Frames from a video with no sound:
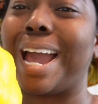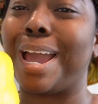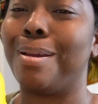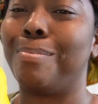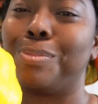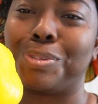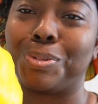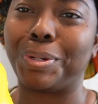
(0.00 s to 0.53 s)
I
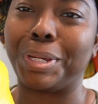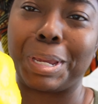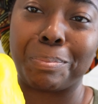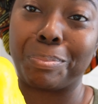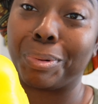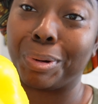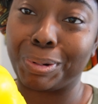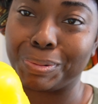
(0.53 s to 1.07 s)
am doing him
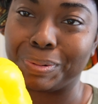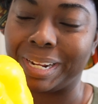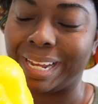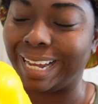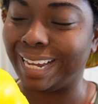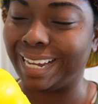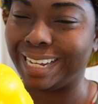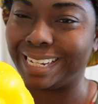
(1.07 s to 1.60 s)
proud
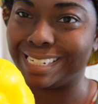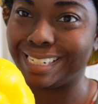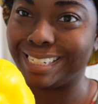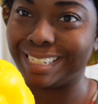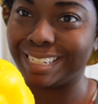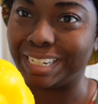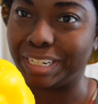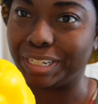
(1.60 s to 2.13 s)
and
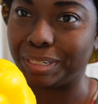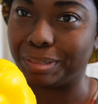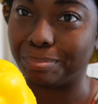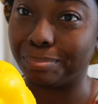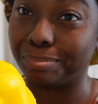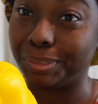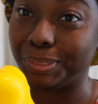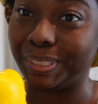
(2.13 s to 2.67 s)

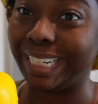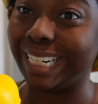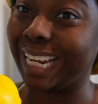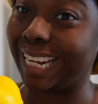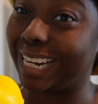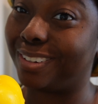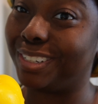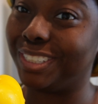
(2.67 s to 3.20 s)
doing it
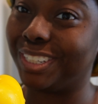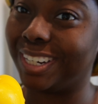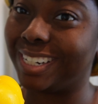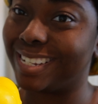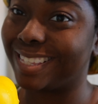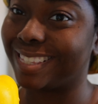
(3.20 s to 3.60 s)
like how he taught us.